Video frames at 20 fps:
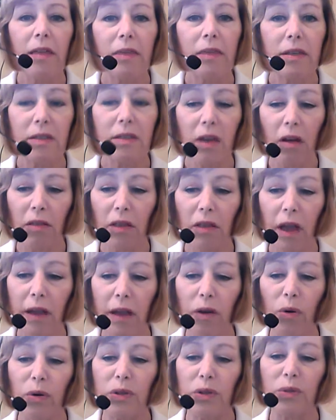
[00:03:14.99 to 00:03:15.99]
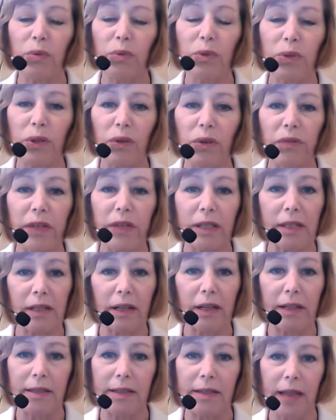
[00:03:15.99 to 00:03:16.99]
This online course will serve as
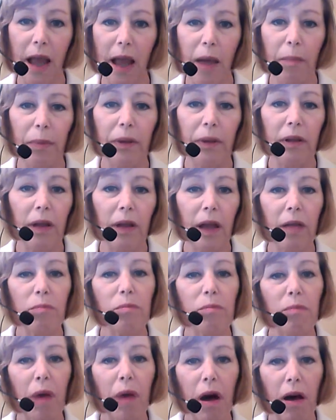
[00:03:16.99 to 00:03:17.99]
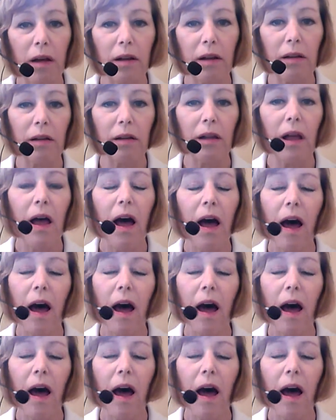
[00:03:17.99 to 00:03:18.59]
an example and model